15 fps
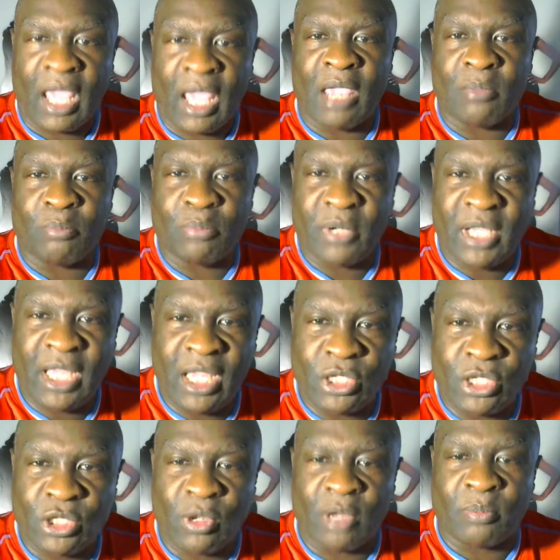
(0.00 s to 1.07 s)
and
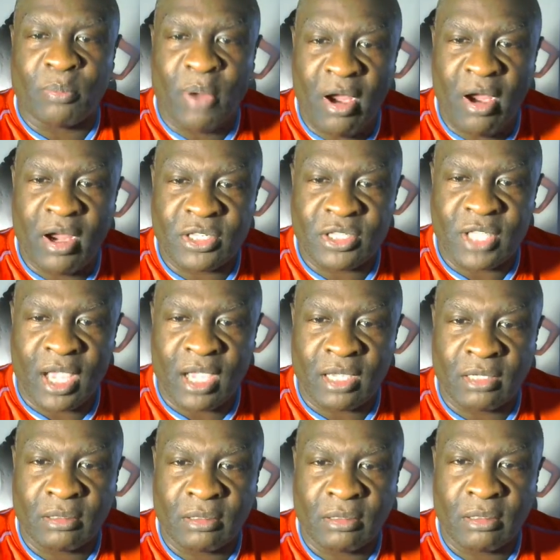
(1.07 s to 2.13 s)
bleed you and parasite
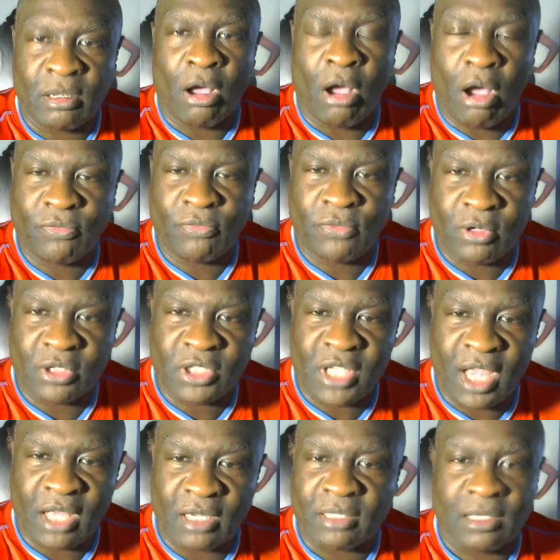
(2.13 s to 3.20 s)
off your
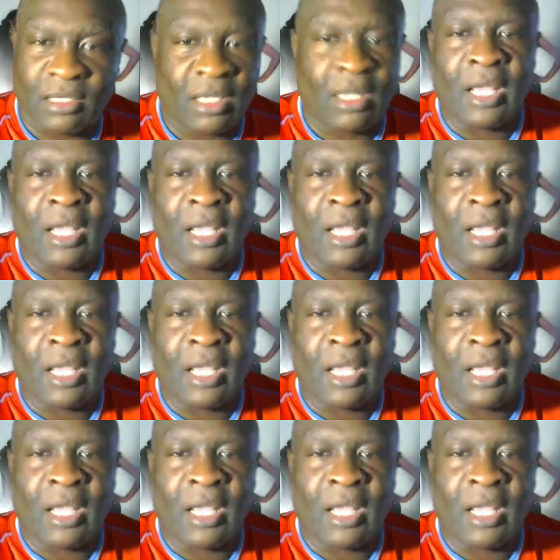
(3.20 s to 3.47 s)
talent.